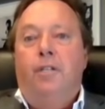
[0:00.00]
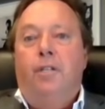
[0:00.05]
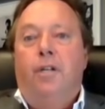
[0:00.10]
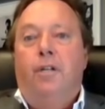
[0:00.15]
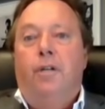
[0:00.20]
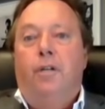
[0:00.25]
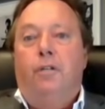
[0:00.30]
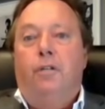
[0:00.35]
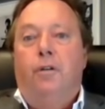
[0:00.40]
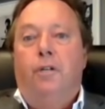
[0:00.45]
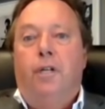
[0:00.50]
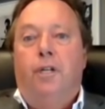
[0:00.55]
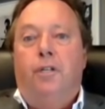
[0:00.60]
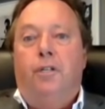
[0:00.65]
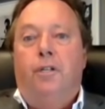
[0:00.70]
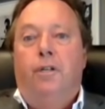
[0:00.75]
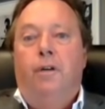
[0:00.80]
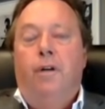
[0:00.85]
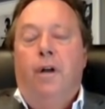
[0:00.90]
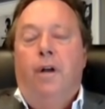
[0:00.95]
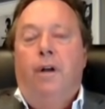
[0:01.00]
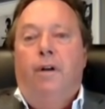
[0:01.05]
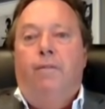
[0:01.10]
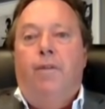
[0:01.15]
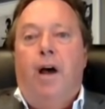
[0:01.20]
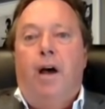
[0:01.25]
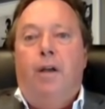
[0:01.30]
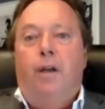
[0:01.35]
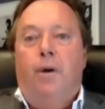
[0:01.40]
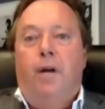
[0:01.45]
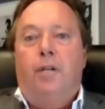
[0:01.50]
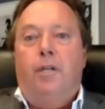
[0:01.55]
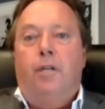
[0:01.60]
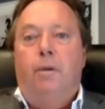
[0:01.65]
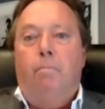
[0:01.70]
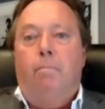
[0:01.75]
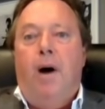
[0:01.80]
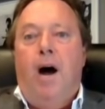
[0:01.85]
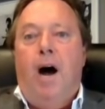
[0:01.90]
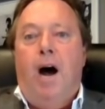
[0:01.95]
the traditional valuation
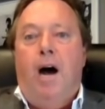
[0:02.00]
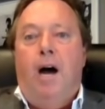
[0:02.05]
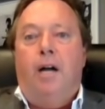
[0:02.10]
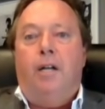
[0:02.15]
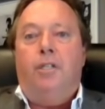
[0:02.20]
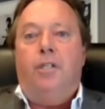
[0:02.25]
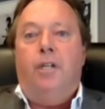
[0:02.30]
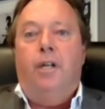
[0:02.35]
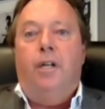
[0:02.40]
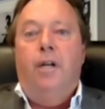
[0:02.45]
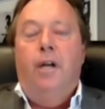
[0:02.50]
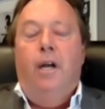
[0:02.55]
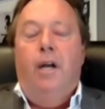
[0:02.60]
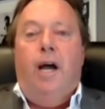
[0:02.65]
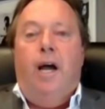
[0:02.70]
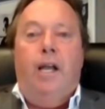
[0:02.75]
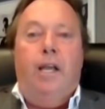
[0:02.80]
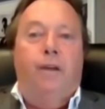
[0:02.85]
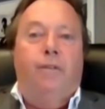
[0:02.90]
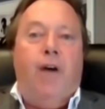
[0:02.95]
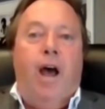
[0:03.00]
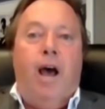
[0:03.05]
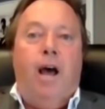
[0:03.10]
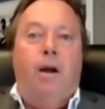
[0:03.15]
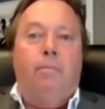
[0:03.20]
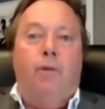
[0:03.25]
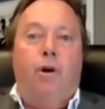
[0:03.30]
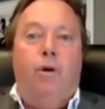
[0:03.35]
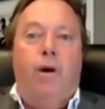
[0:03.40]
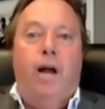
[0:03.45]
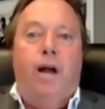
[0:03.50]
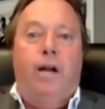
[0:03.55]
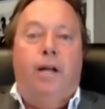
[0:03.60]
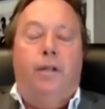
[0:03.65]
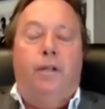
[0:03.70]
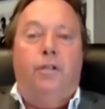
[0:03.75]
box. And I give Adam credit.